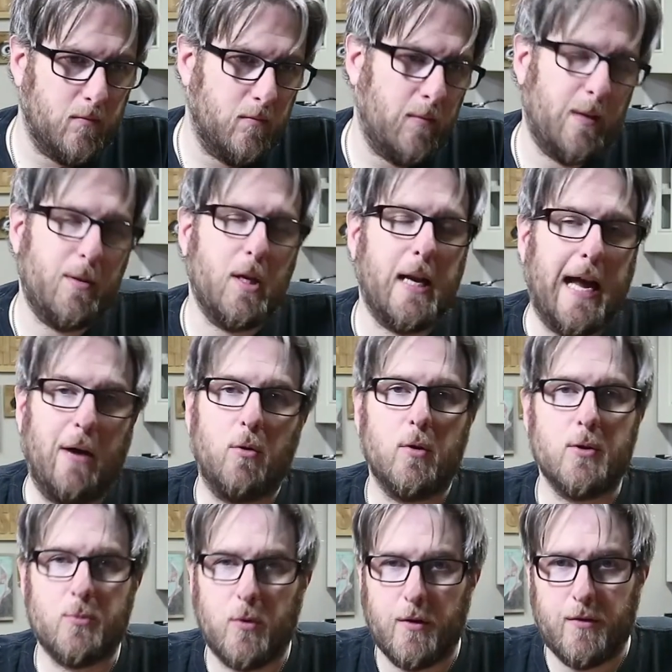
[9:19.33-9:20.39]
maybe an
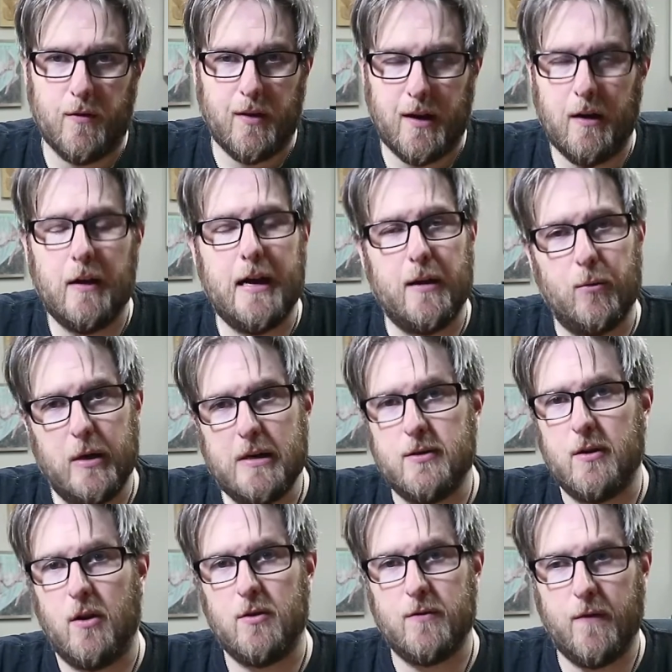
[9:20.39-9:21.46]
hour's worth of internet
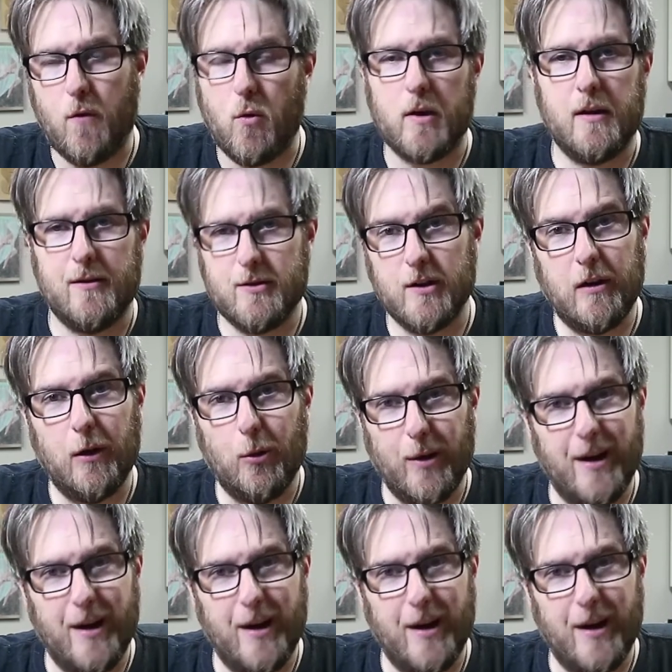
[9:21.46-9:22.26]
research 4 years ago